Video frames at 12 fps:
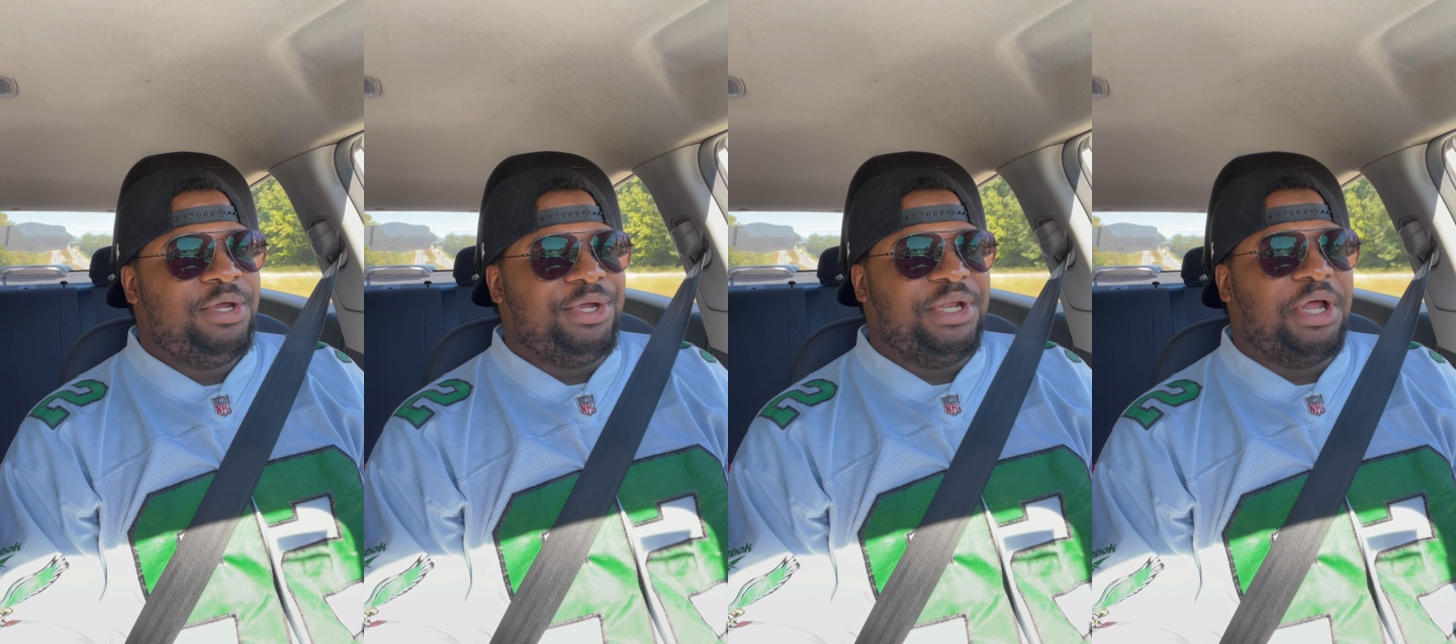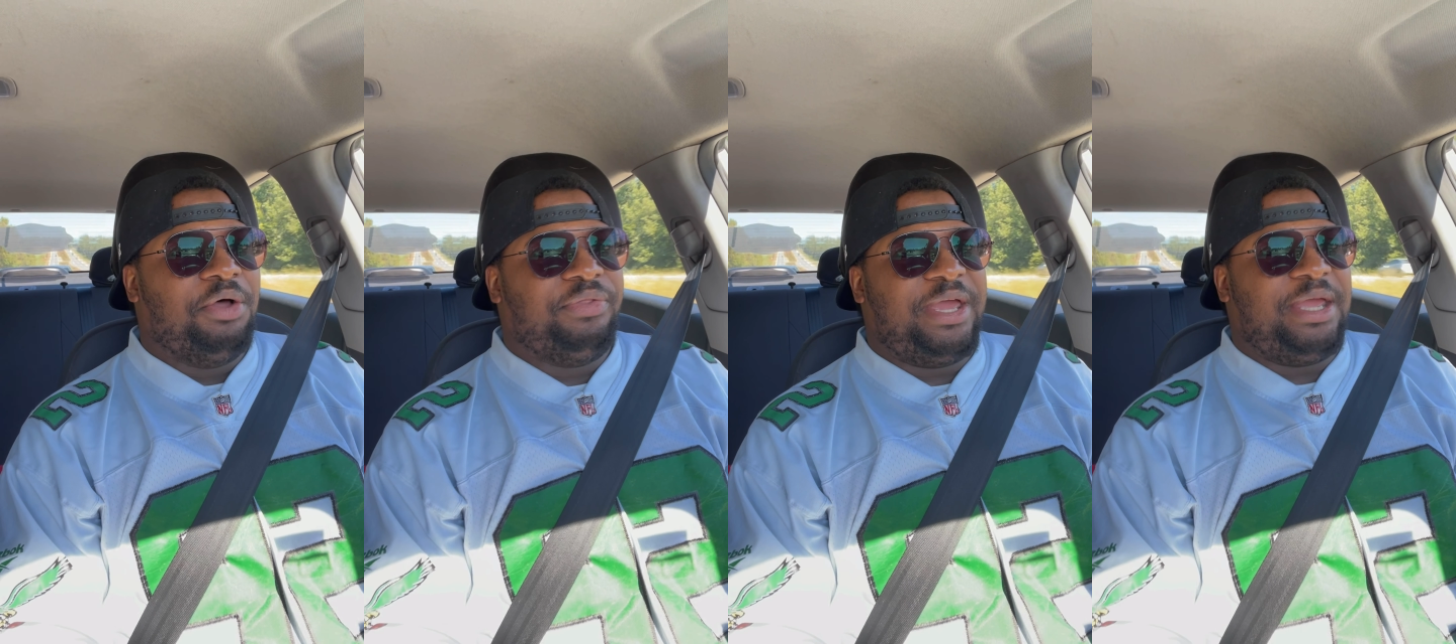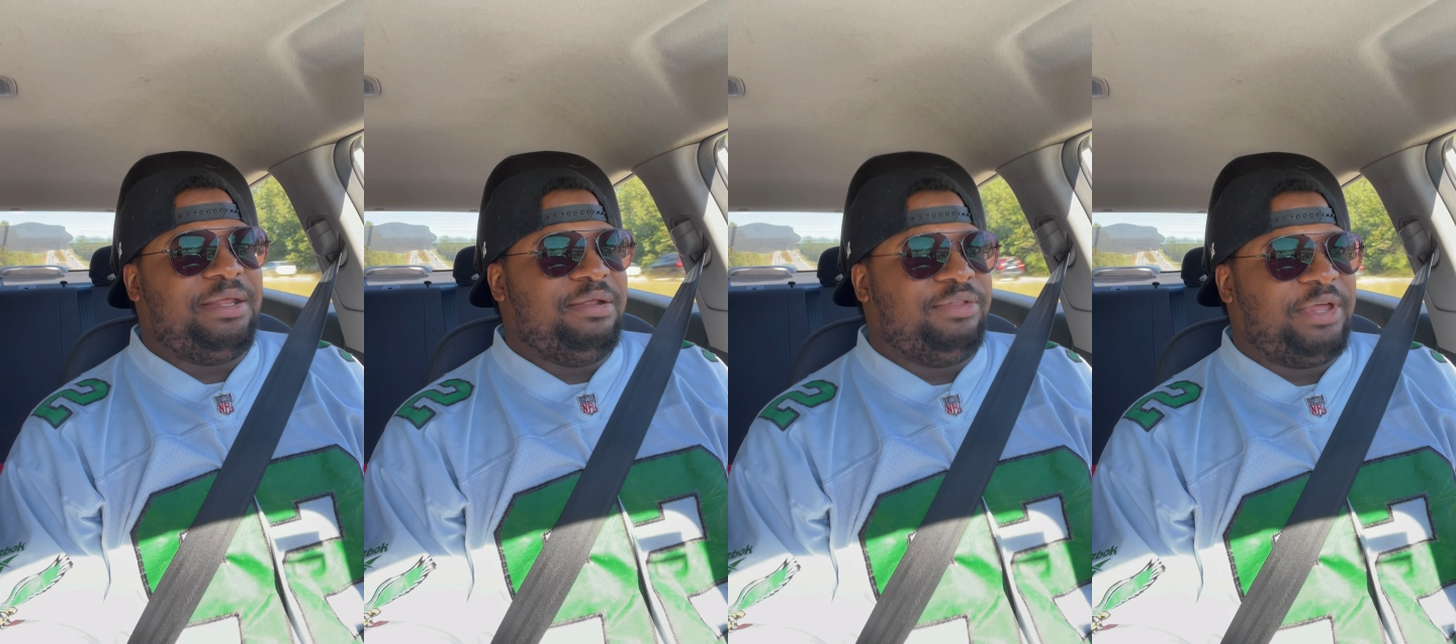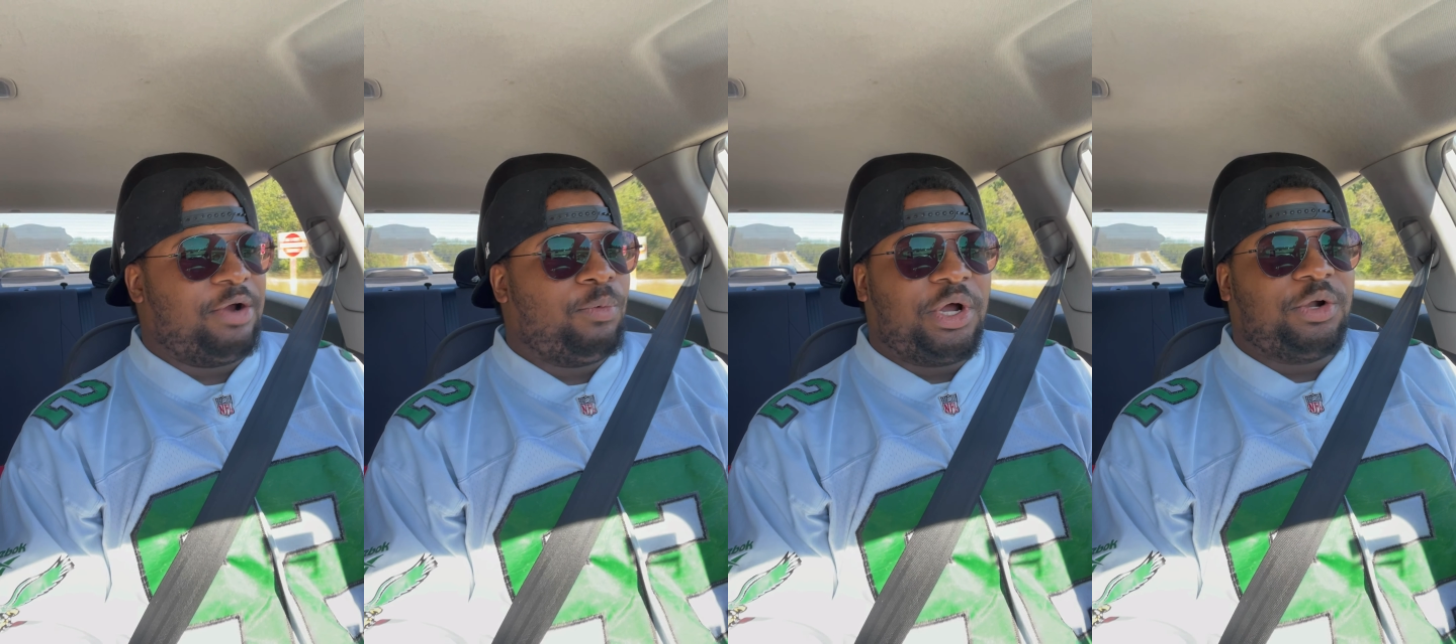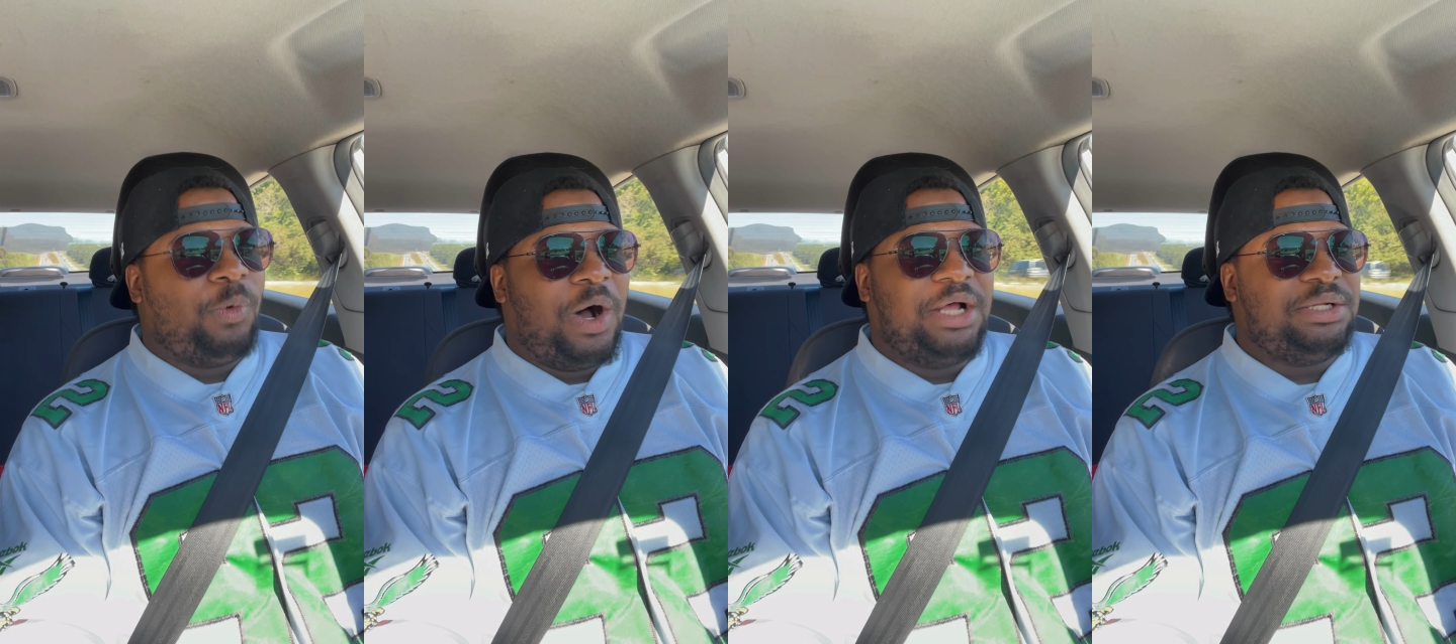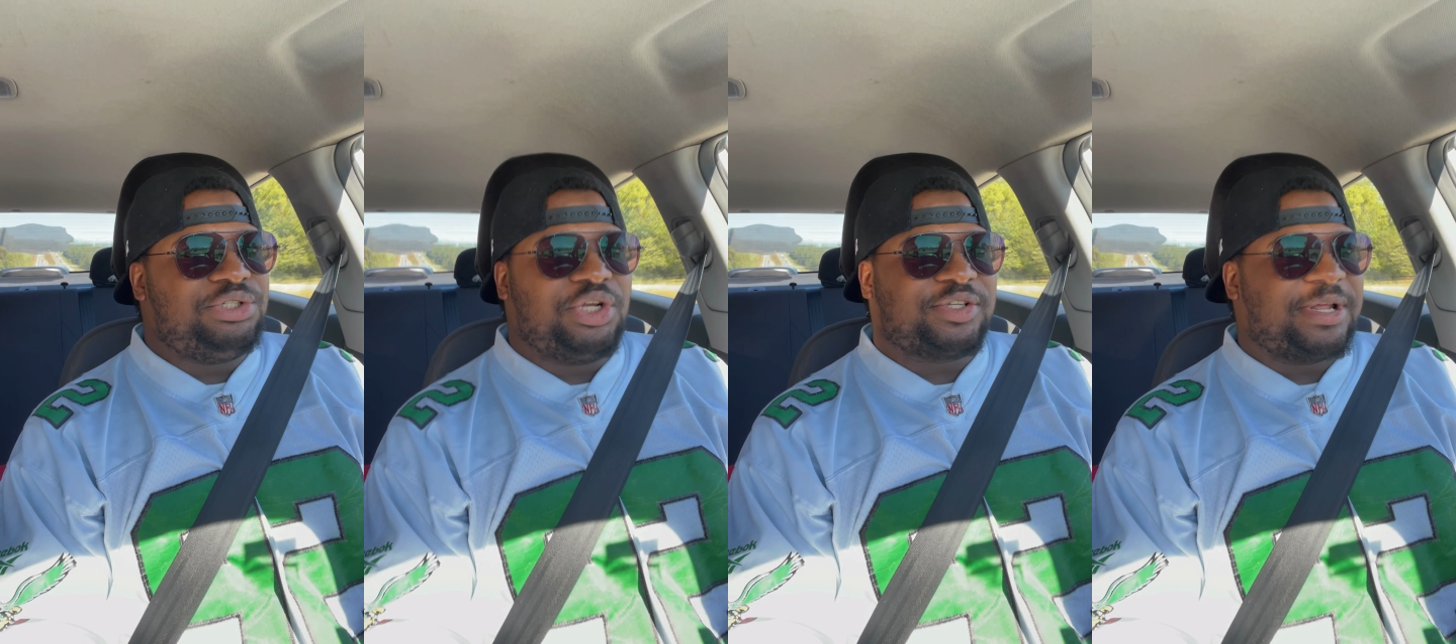You know, they they're one on
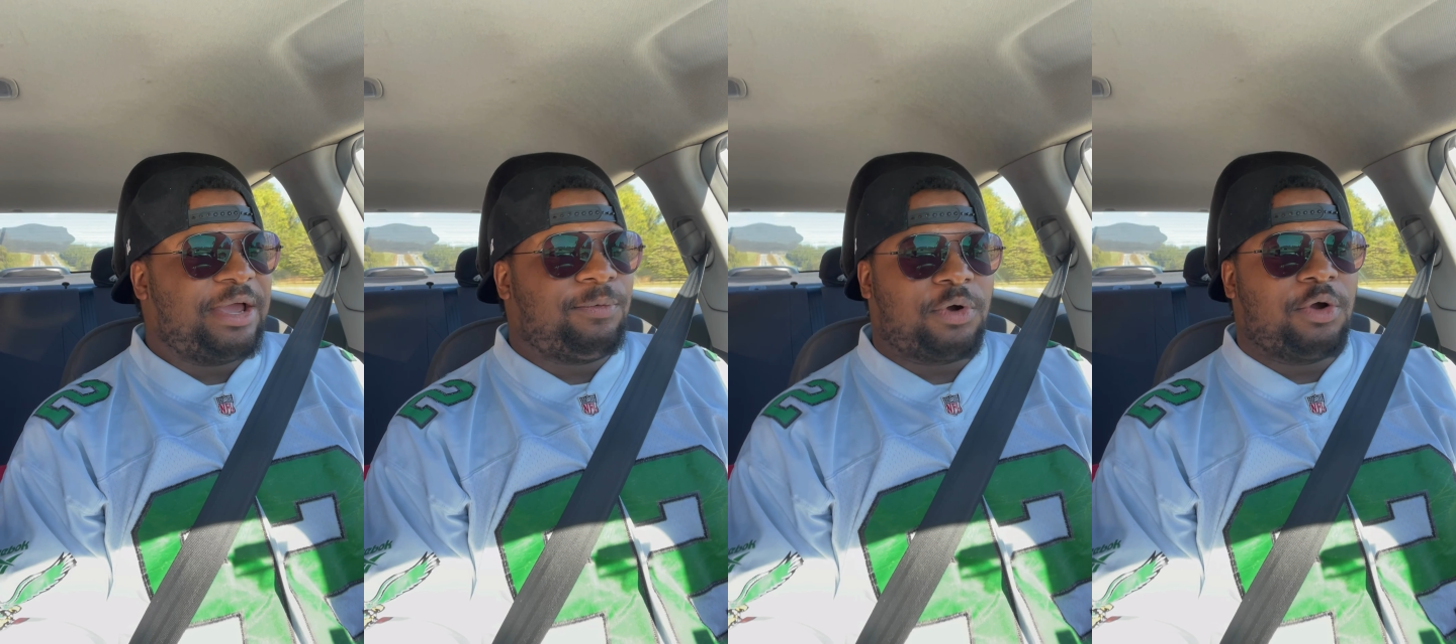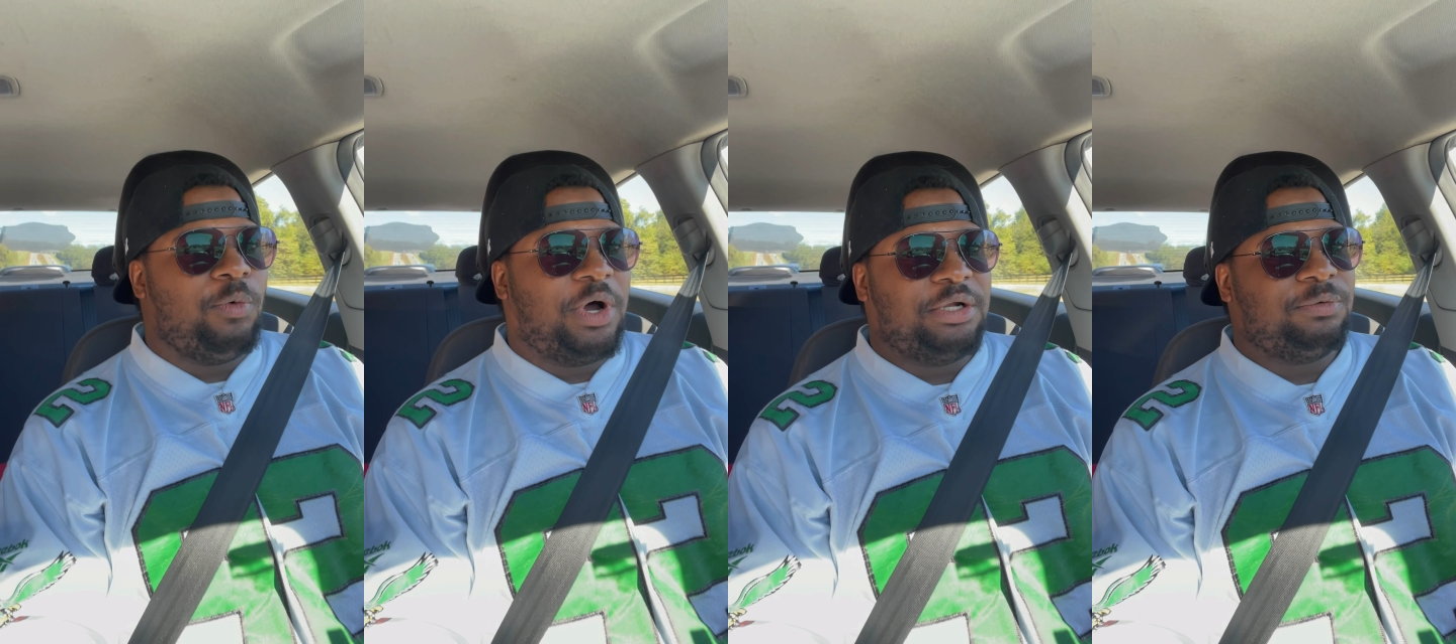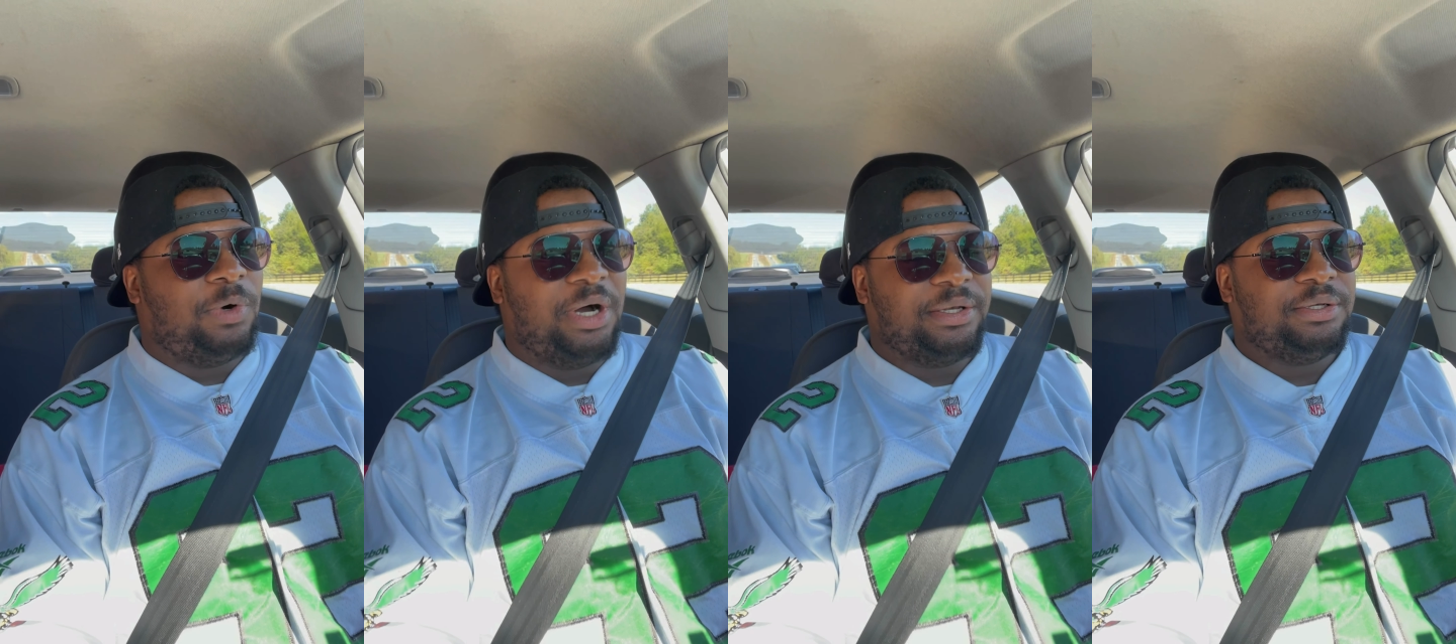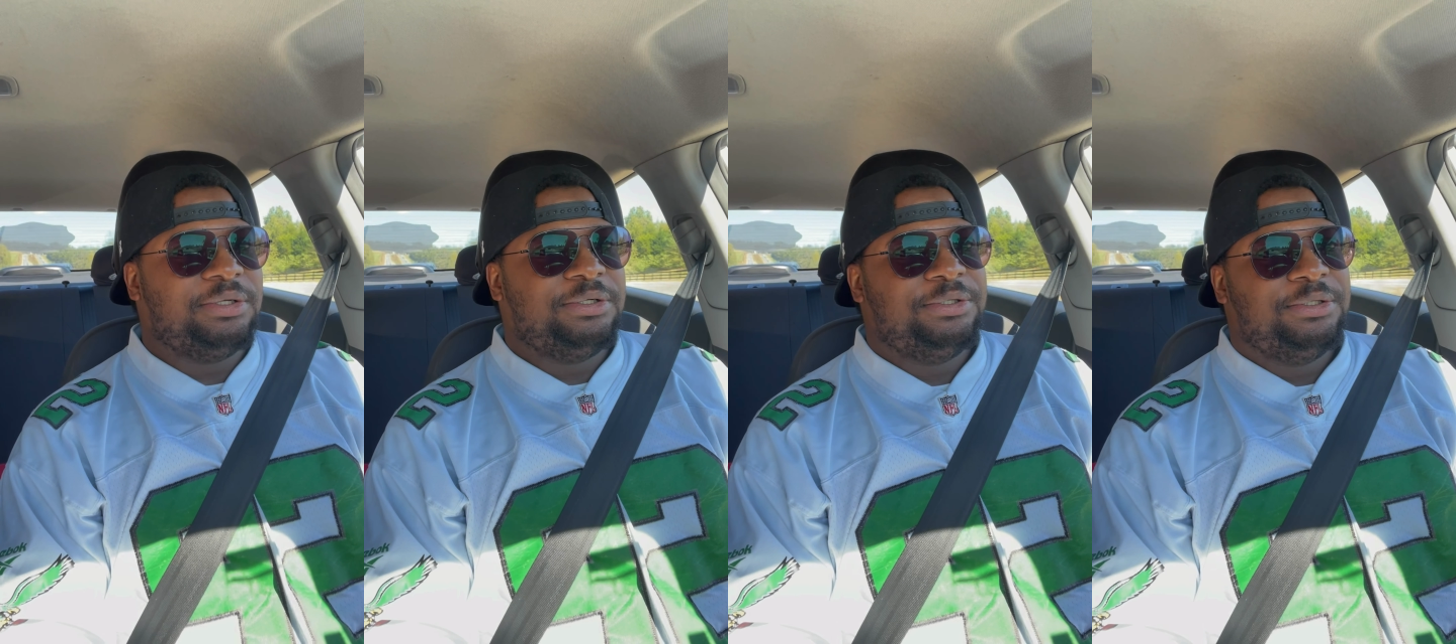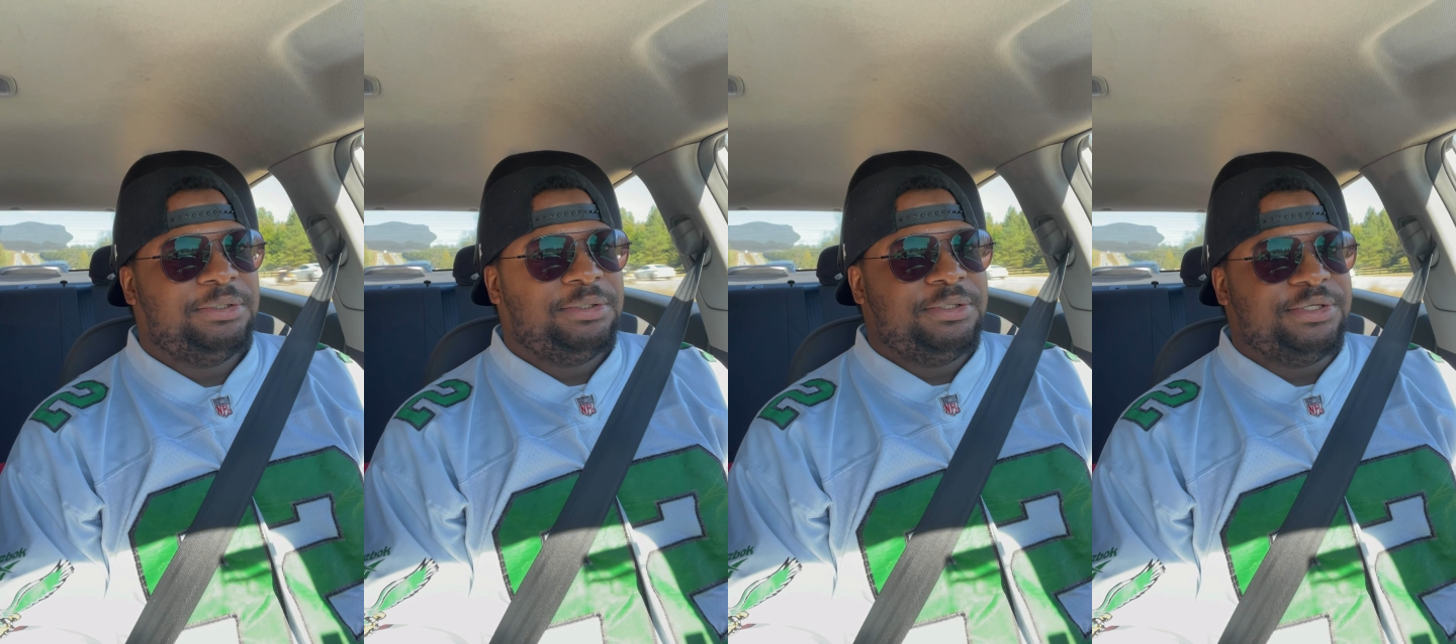one just like we're one on one.